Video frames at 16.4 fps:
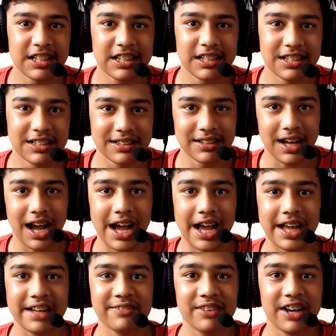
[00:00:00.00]

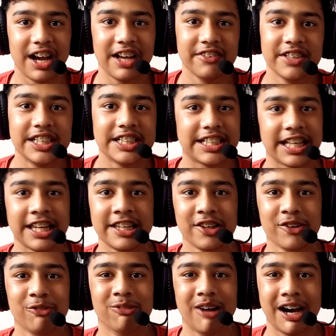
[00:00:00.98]
I will tell
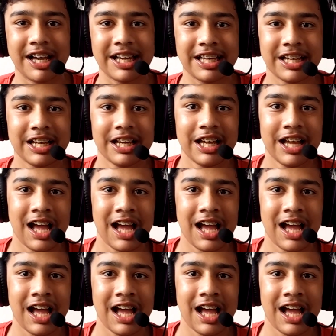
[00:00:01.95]
you why,